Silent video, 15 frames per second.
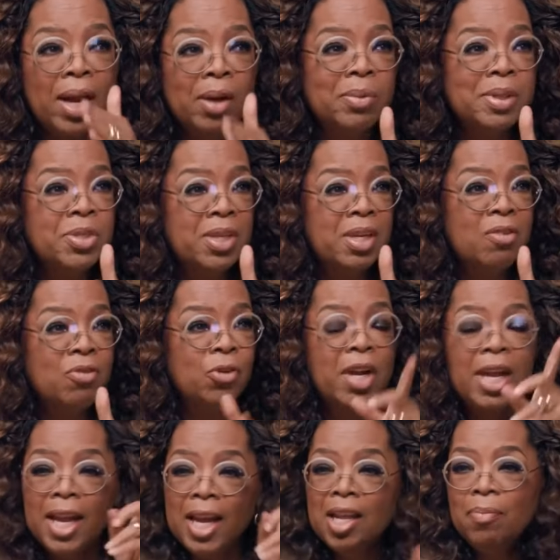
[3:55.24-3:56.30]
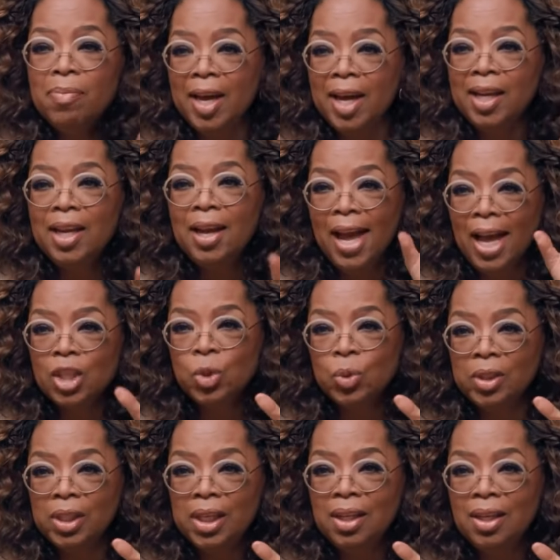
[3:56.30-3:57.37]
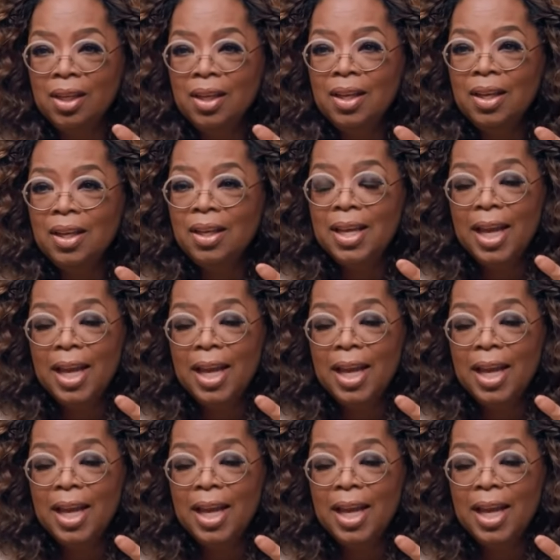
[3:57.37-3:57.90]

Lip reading: OPRAH relocated to Chicago to host